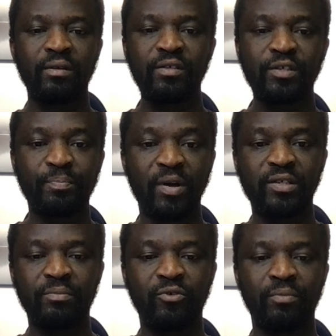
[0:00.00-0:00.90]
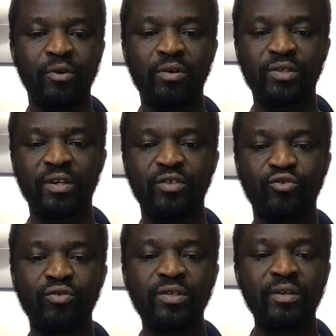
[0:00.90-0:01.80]
This is possible because it
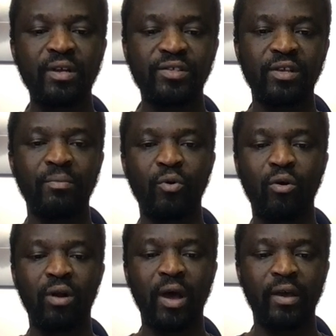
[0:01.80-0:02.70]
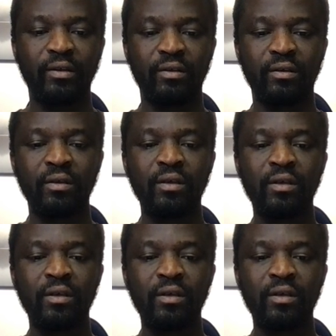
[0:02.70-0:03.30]
is using the same call ID.